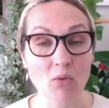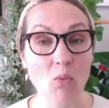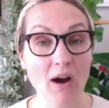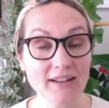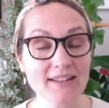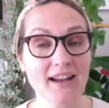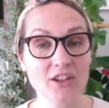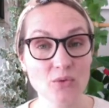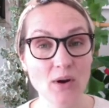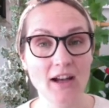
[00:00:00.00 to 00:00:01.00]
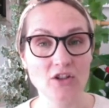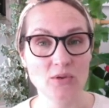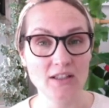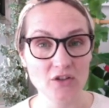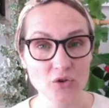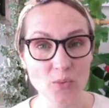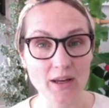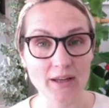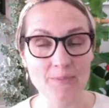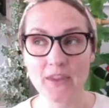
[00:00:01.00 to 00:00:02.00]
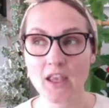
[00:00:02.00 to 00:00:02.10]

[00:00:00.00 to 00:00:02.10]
what are you actually doing?